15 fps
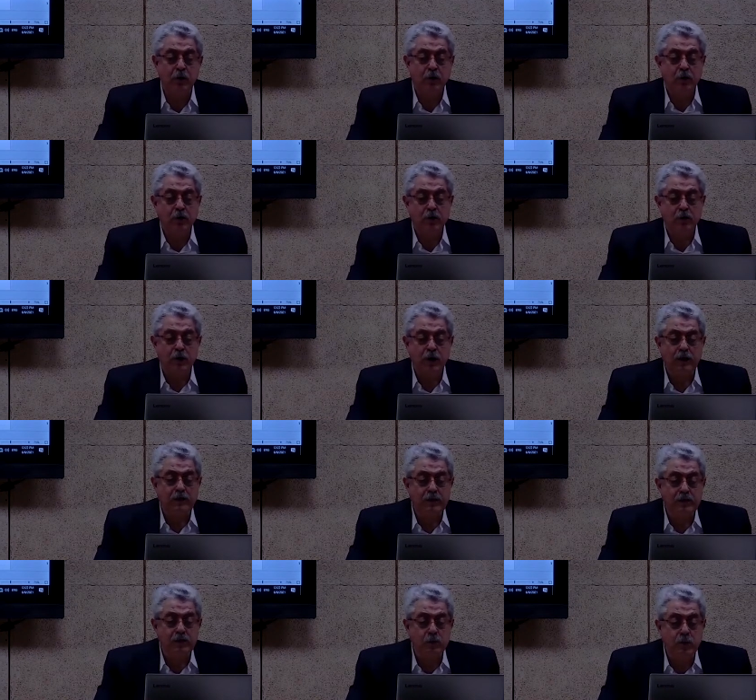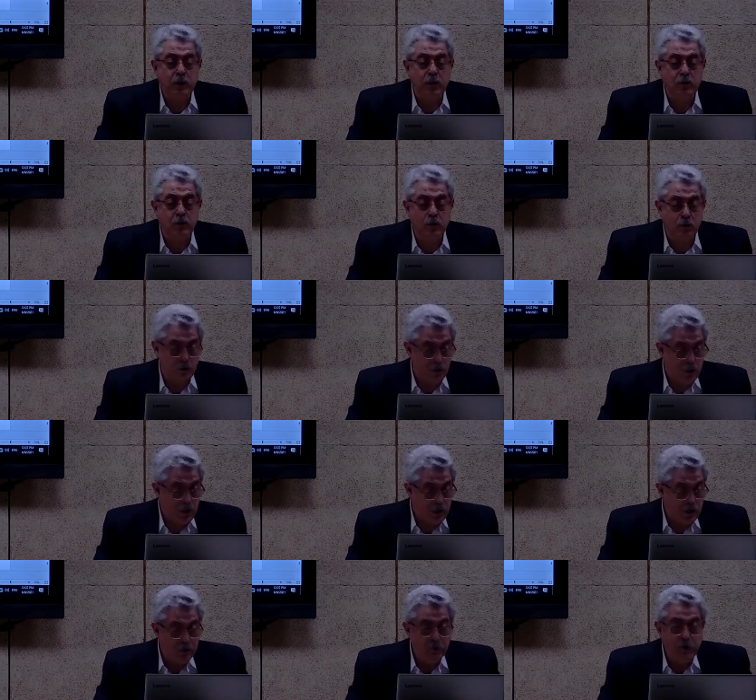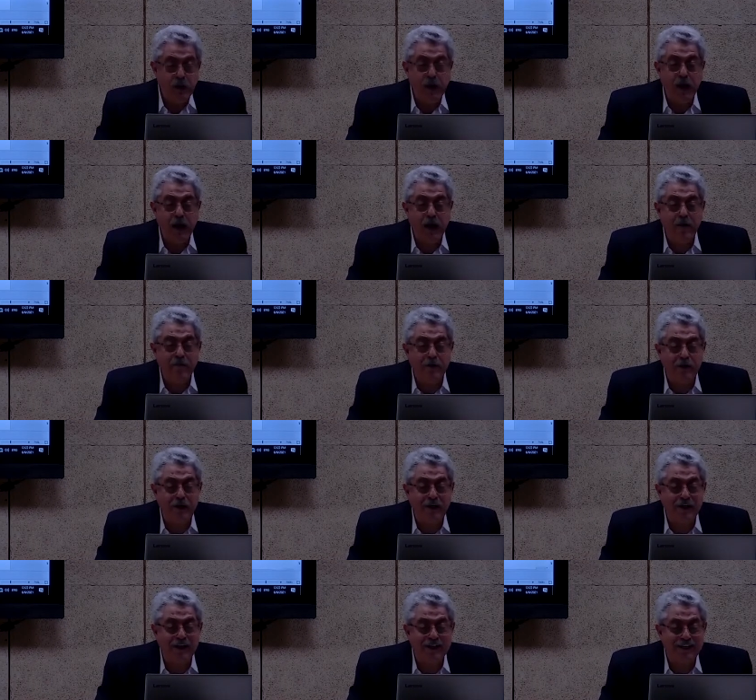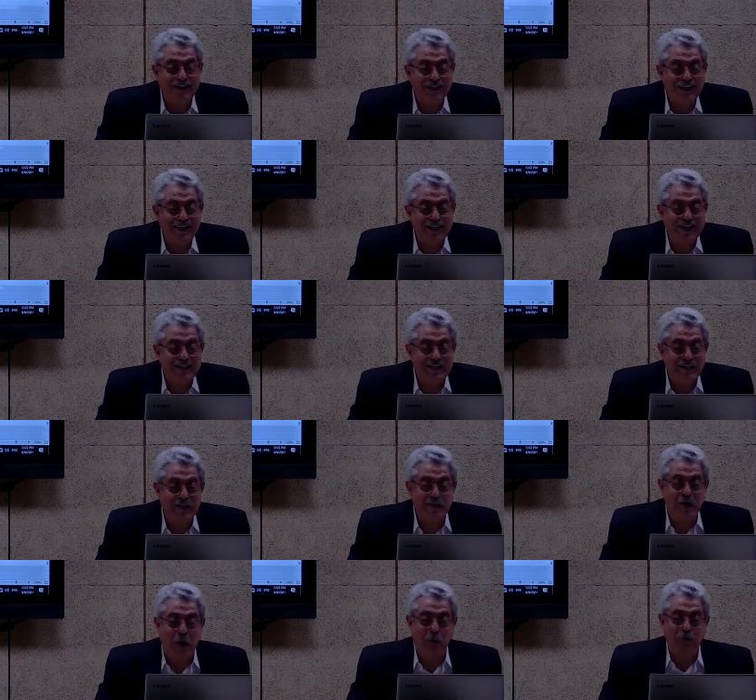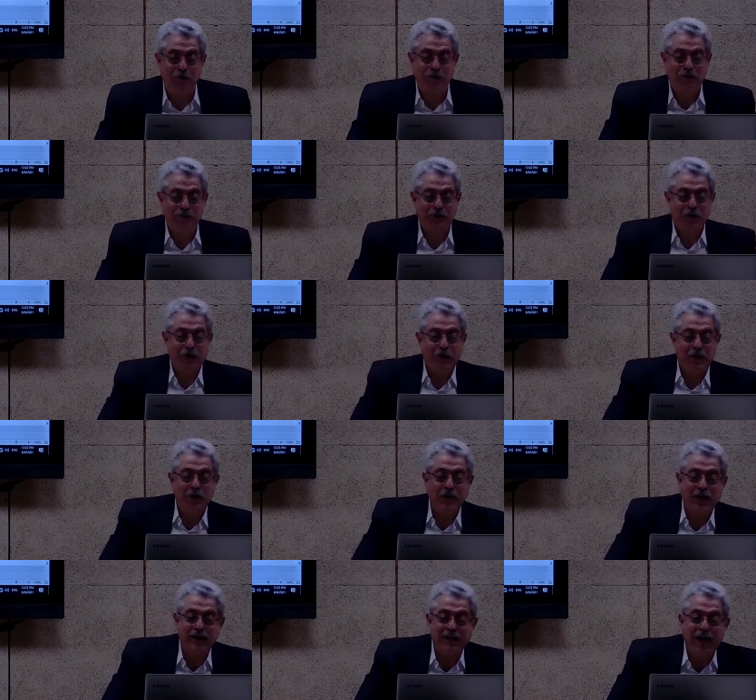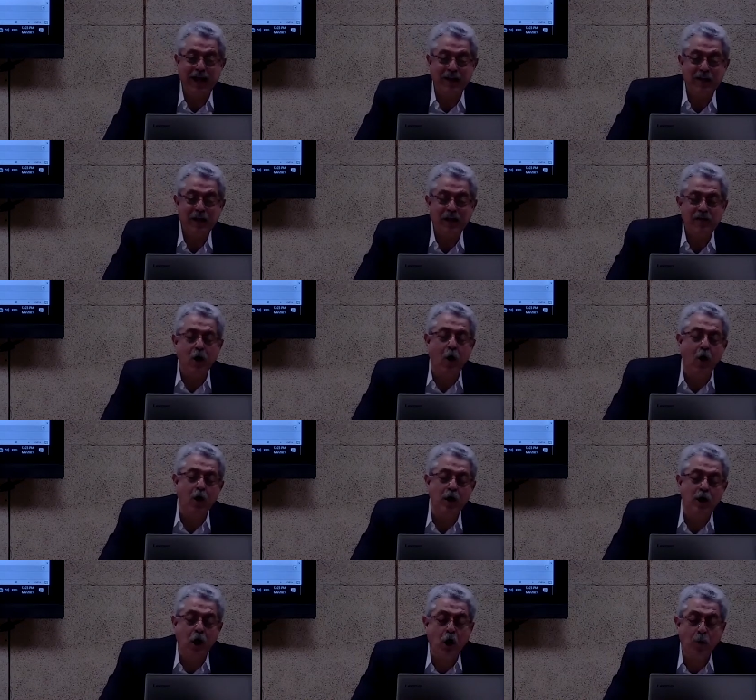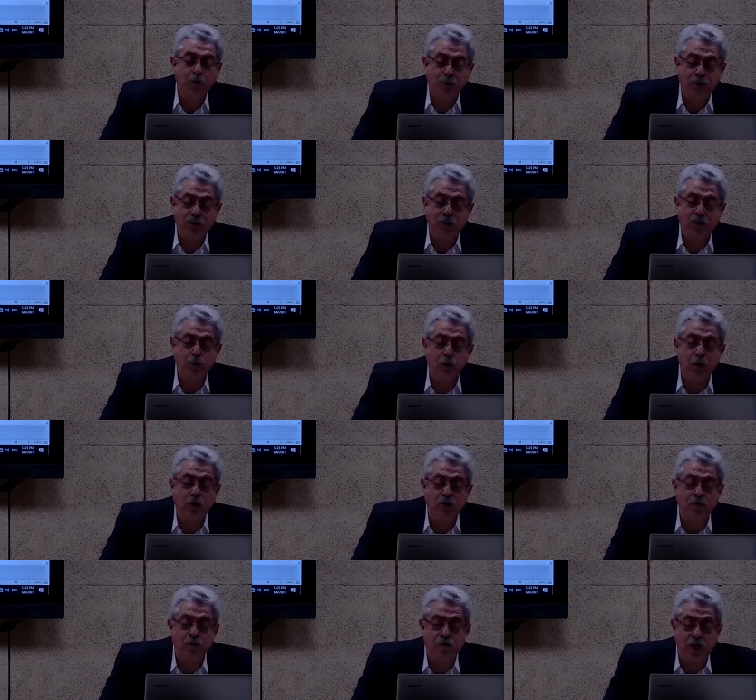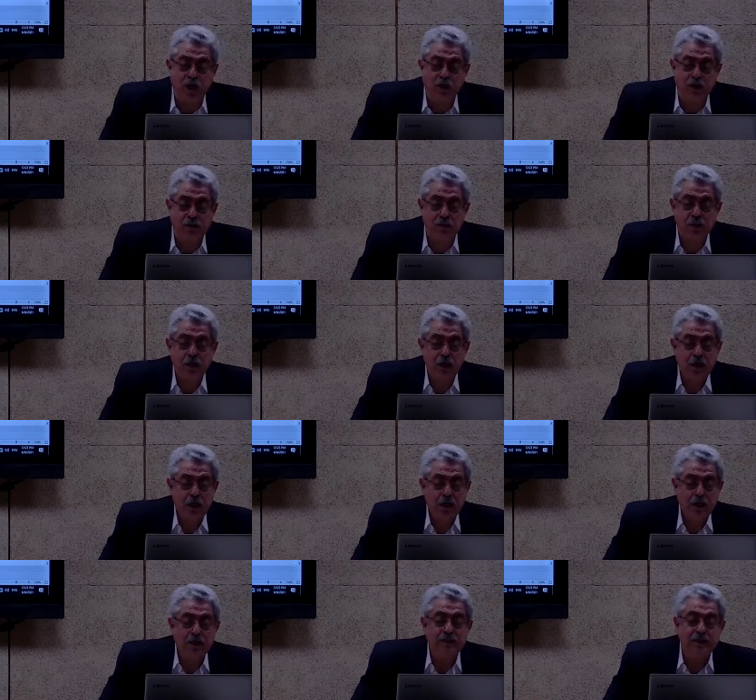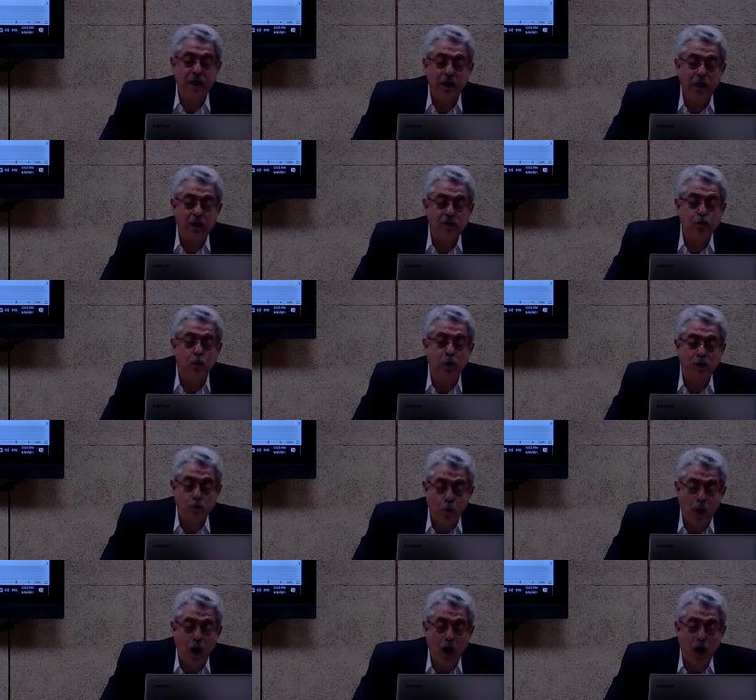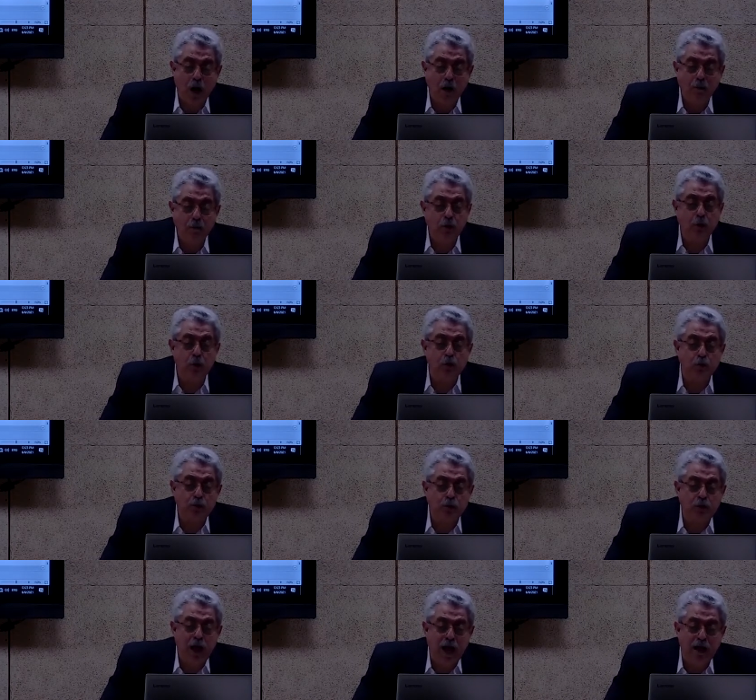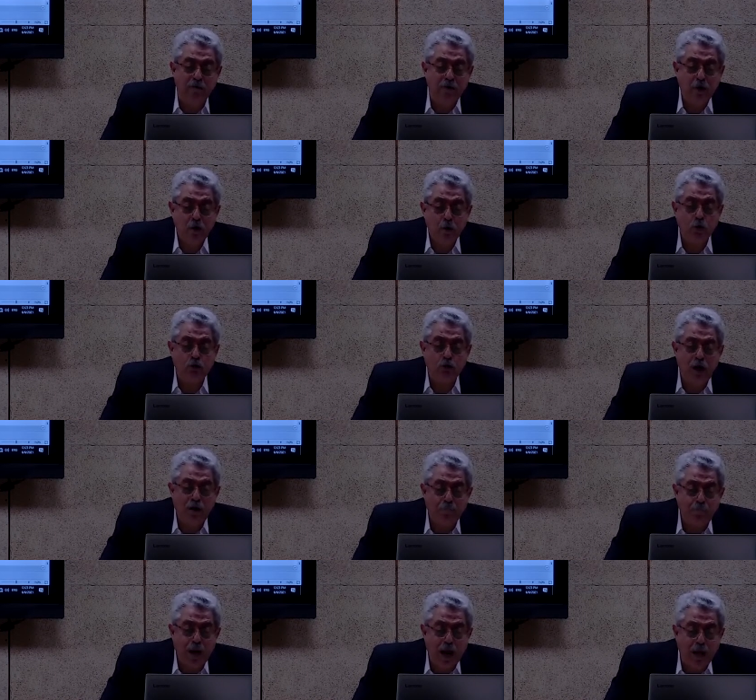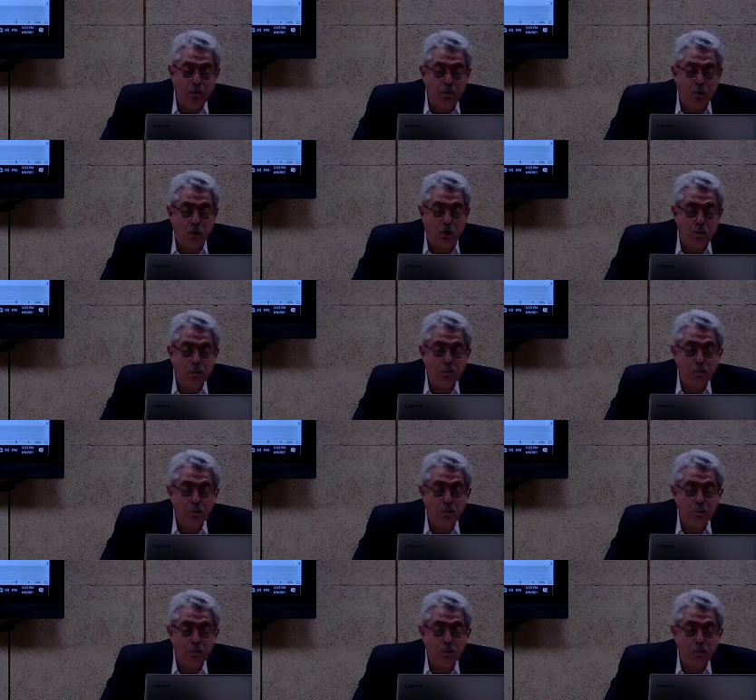you get this window, and we have here 6 options. Look at that. The only option that works for us is the last one. Why? Because we don't have Blackboard,